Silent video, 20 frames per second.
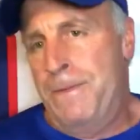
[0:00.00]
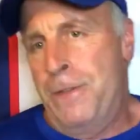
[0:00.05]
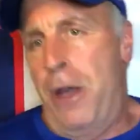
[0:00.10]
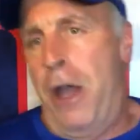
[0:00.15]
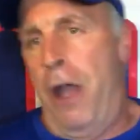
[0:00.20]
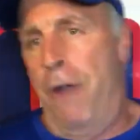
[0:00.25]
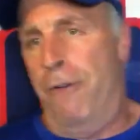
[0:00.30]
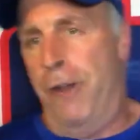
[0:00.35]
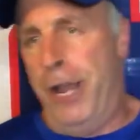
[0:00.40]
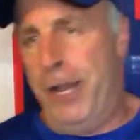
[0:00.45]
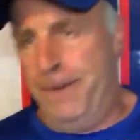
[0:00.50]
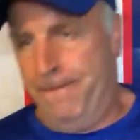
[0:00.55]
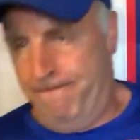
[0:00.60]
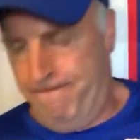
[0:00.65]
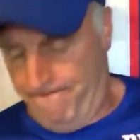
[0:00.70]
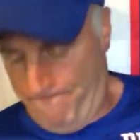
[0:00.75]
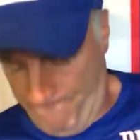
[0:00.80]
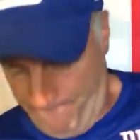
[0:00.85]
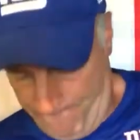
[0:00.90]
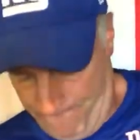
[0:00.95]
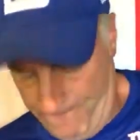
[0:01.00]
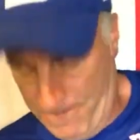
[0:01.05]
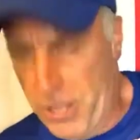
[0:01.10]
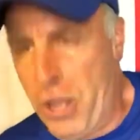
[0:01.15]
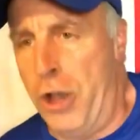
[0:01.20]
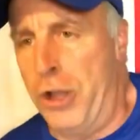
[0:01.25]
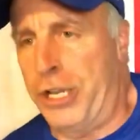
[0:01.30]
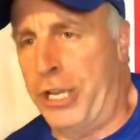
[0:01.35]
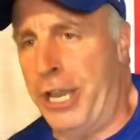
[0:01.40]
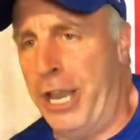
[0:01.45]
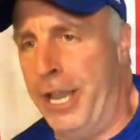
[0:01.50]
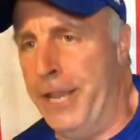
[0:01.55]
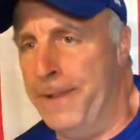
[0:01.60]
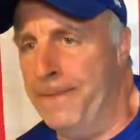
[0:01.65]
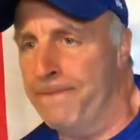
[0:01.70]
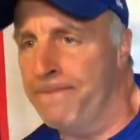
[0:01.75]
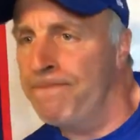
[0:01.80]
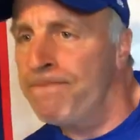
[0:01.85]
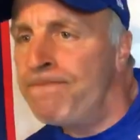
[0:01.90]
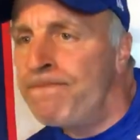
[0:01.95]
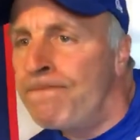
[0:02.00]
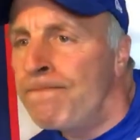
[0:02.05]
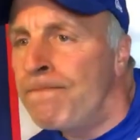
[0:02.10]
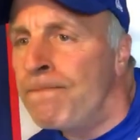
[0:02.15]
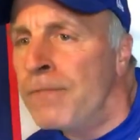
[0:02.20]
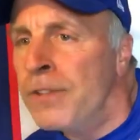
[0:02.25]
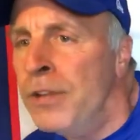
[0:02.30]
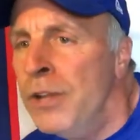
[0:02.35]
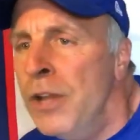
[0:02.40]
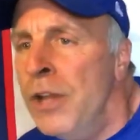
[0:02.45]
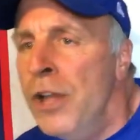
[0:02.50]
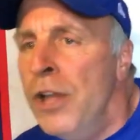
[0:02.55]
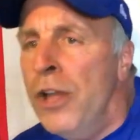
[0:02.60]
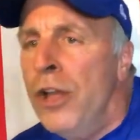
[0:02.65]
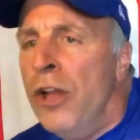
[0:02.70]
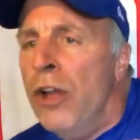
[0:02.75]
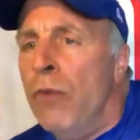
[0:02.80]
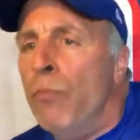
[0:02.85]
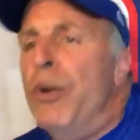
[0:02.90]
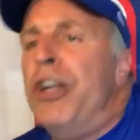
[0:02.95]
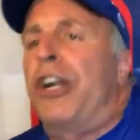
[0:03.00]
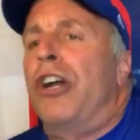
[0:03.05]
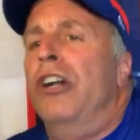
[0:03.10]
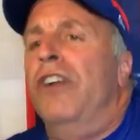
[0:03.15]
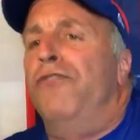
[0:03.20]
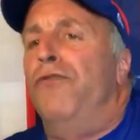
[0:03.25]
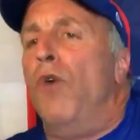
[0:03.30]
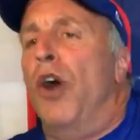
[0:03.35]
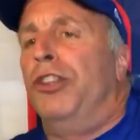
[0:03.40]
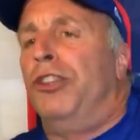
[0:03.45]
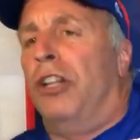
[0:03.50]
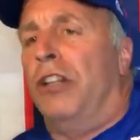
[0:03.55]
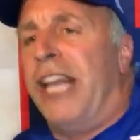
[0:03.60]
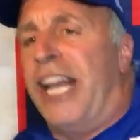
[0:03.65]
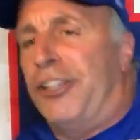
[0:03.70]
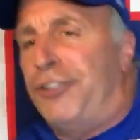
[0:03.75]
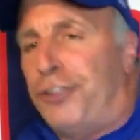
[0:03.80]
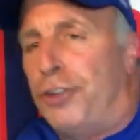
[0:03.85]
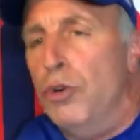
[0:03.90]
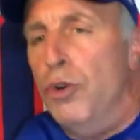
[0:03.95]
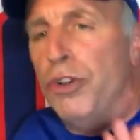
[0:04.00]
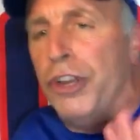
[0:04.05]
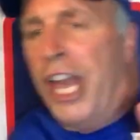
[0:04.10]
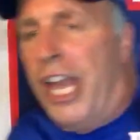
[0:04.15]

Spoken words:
All right. Okay. We could have won the last two